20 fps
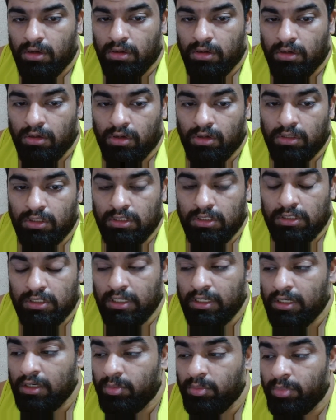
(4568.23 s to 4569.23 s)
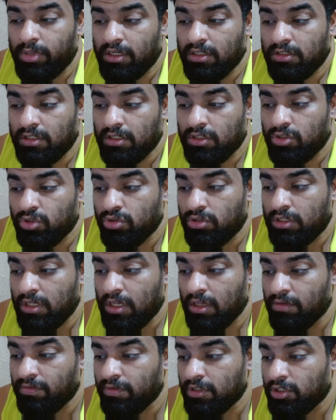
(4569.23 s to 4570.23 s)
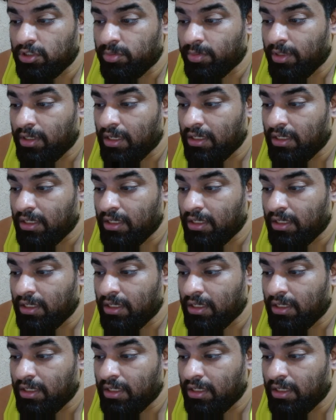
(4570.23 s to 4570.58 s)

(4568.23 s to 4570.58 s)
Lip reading: God, these England players are so selfish, man.